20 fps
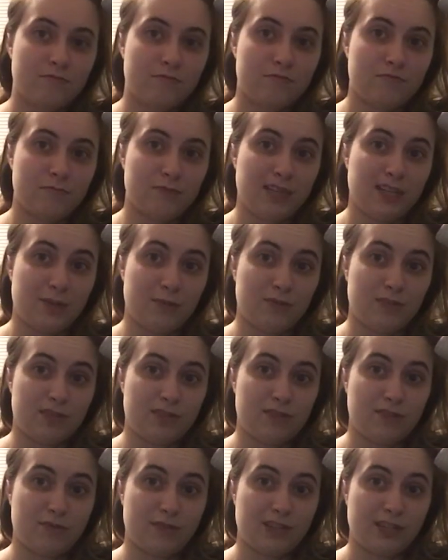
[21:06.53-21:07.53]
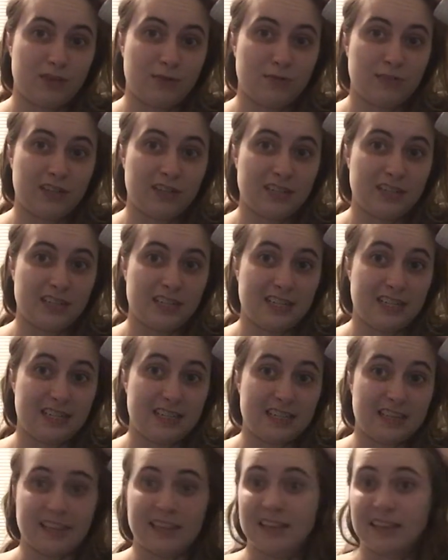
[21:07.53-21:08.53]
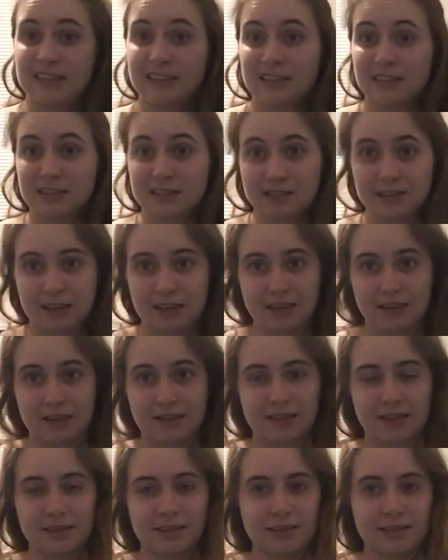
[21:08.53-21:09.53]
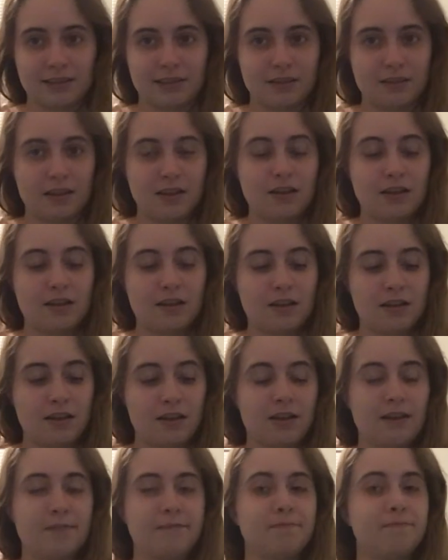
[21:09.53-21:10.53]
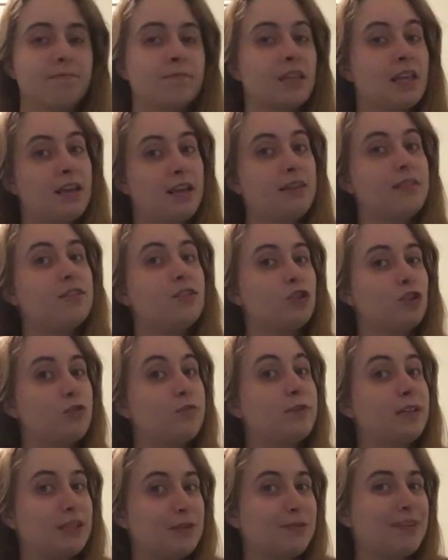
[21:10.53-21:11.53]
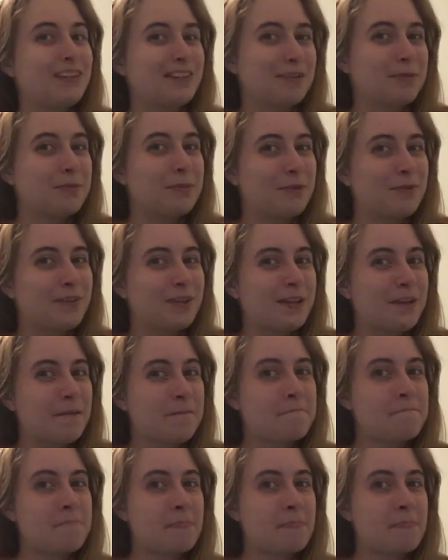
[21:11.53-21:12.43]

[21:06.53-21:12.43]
Blade Runner 2029. I think that's it. In the new Blade Runner movie,